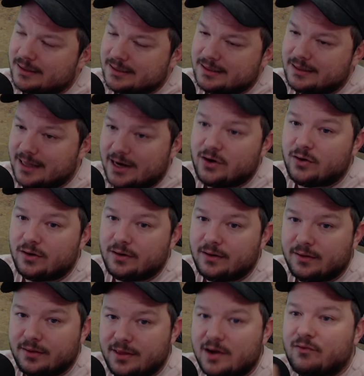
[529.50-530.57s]

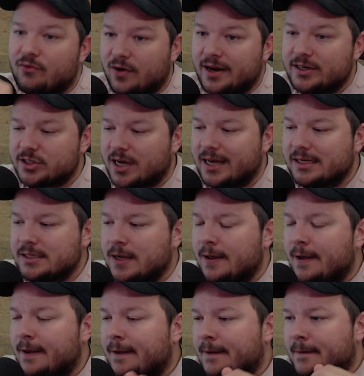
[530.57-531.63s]
their franchise.
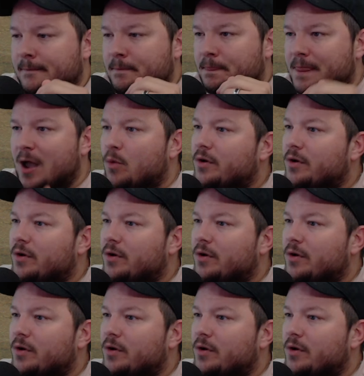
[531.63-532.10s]
Now,